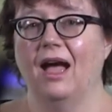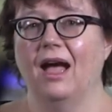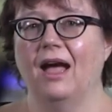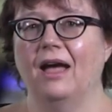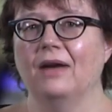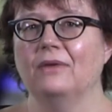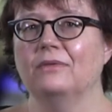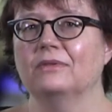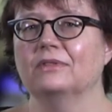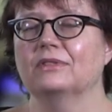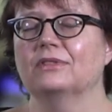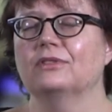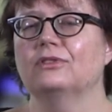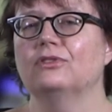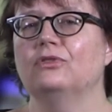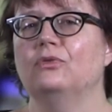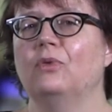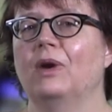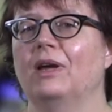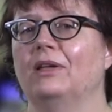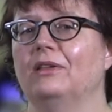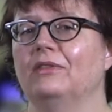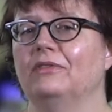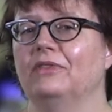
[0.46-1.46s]
I was
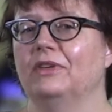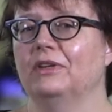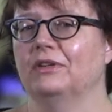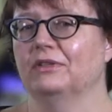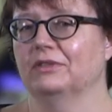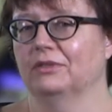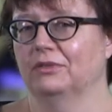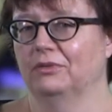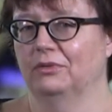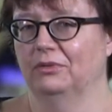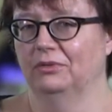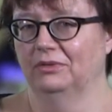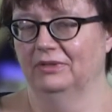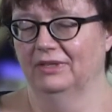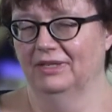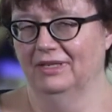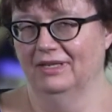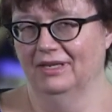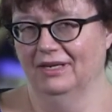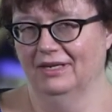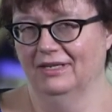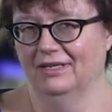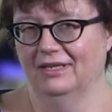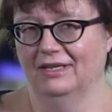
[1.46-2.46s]
12 years old in
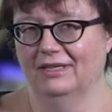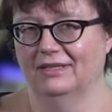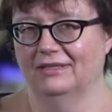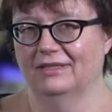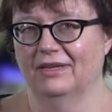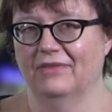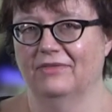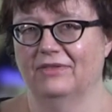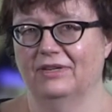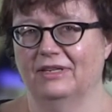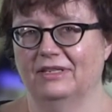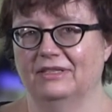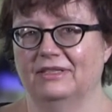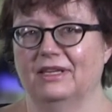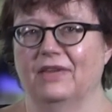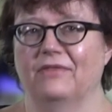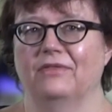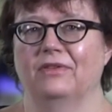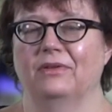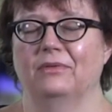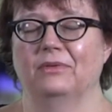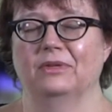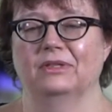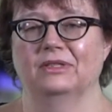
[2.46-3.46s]

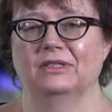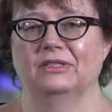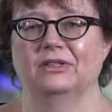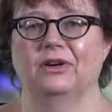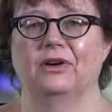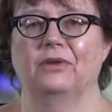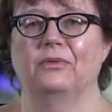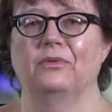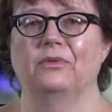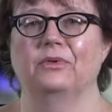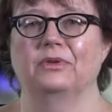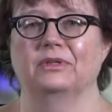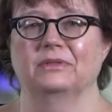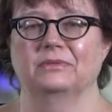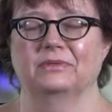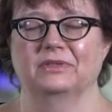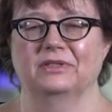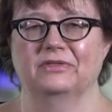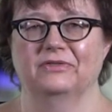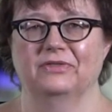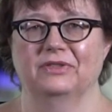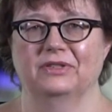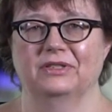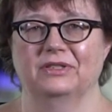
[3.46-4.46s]
1977 when Star Wars
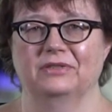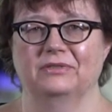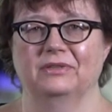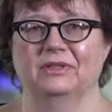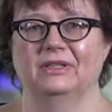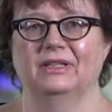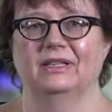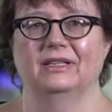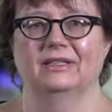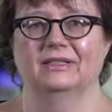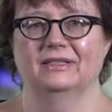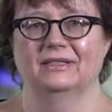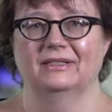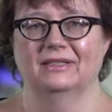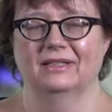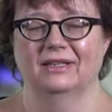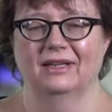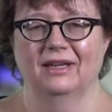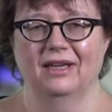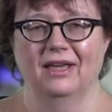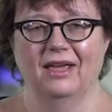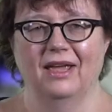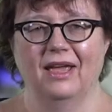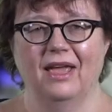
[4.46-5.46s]
was first released,
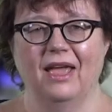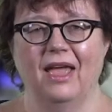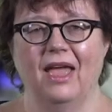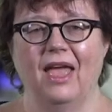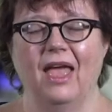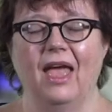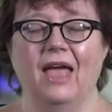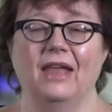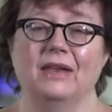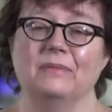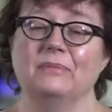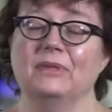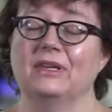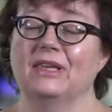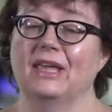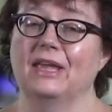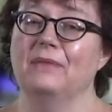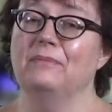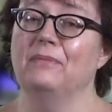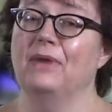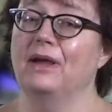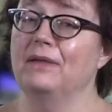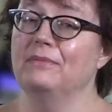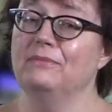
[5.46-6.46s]
and it
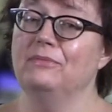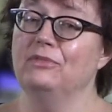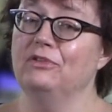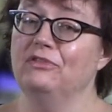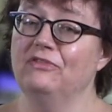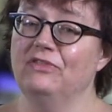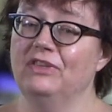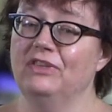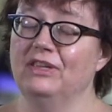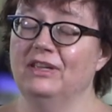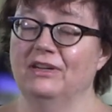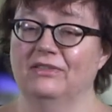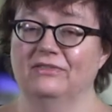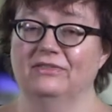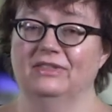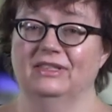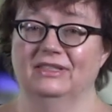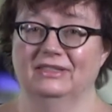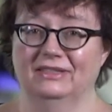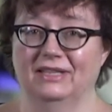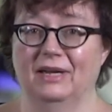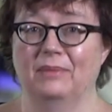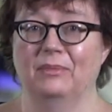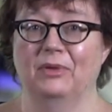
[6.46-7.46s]
became my movie of the
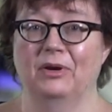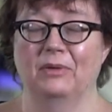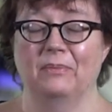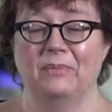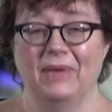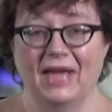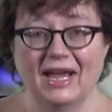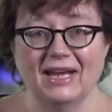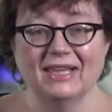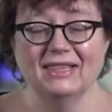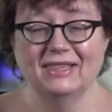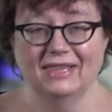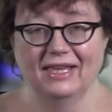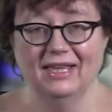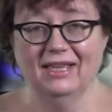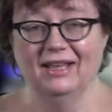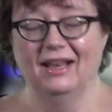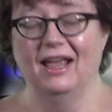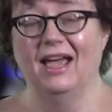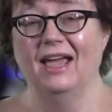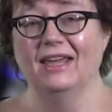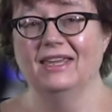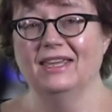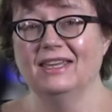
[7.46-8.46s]
summer. Back
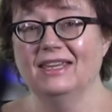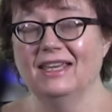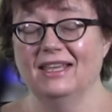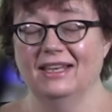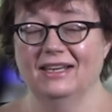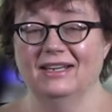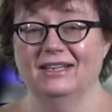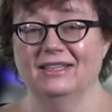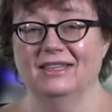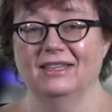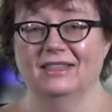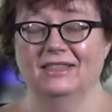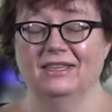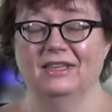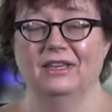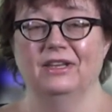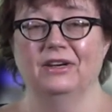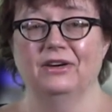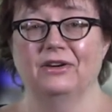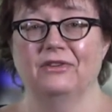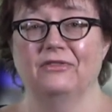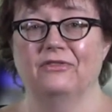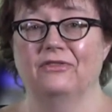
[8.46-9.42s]
then, I could get into the theater